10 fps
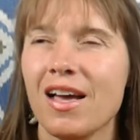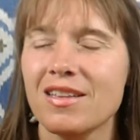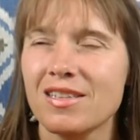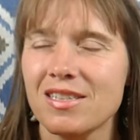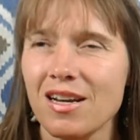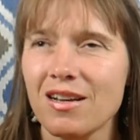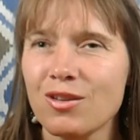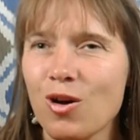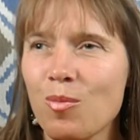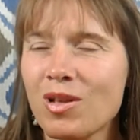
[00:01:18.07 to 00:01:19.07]
And the
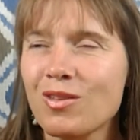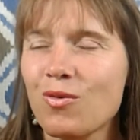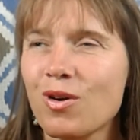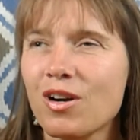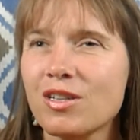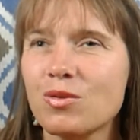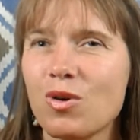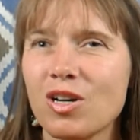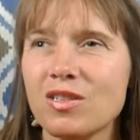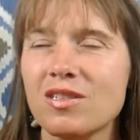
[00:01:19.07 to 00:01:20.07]
second comment of hers
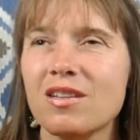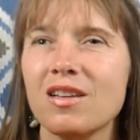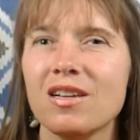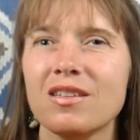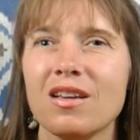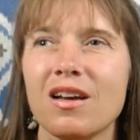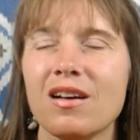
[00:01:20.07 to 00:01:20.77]
was that